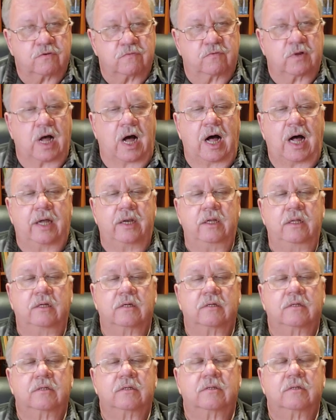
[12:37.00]
God
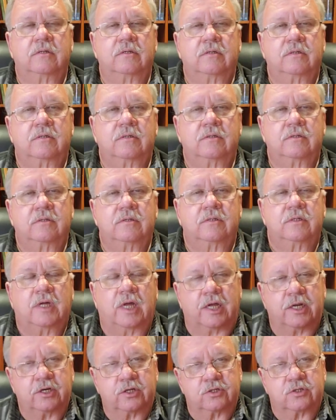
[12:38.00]

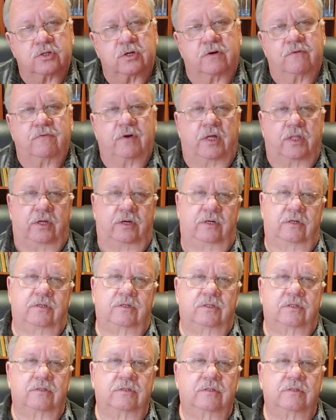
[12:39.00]
and to serve
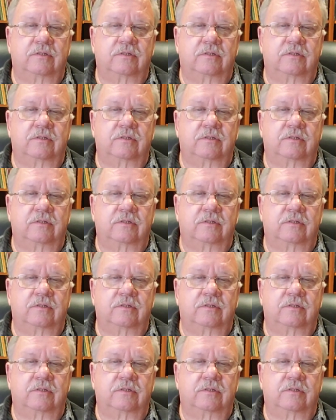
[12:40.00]
others.